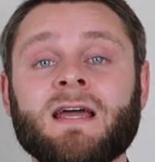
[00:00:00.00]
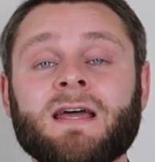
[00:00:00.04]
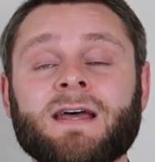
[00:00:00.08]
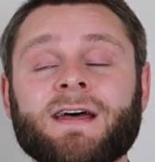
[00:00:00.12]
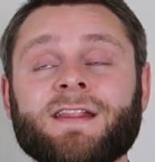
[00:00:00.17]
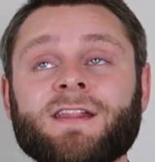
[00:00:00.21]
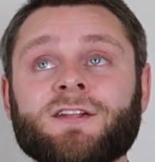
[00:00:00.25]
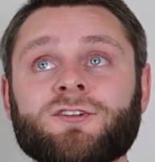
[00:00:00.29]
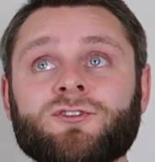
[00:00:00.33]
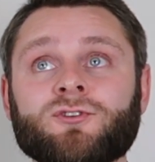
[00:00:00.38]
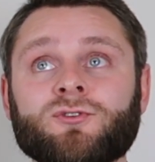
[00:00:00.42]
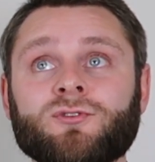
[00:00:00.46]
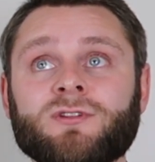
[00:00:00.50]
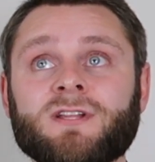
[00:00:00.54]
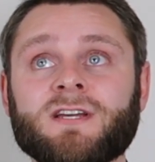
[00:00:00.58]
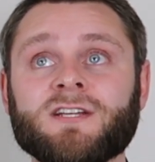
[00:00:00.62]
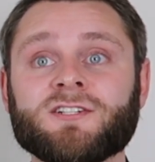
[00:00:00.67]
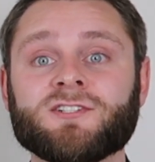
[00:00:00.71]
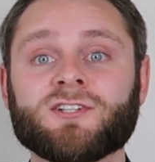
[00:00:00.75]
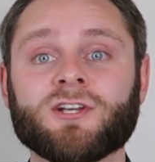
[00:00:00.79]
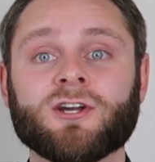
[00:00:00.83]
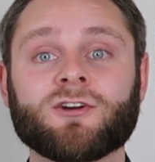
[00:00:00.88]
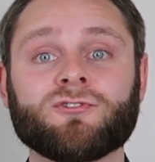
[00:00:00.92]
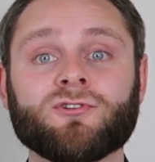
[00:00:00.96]
And they do
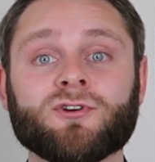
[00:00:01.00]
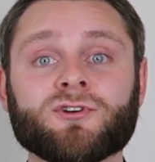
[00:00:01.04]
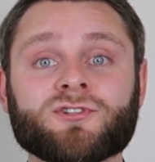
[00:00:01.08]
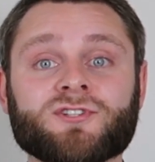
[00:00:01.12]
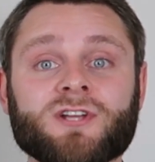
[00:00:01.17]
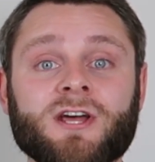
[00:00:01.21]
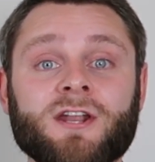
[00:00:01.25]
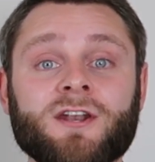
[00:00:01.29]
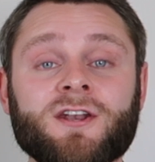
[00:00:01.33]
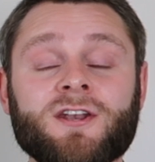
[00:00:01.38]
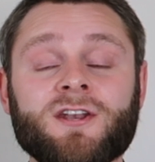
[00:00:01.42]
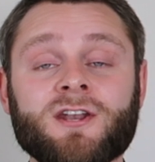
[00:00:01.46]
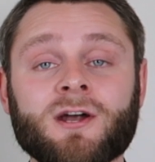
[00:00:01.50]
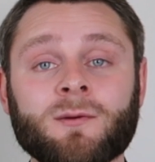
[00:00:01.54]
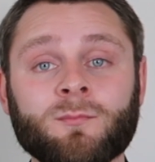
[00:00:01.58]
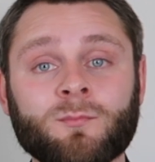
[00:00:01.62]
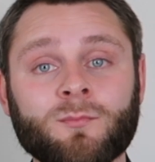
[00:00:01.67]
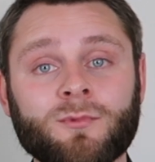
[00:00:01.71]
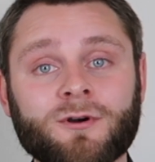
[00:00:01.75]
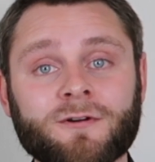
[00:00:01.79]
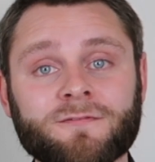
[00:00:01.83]
this across a number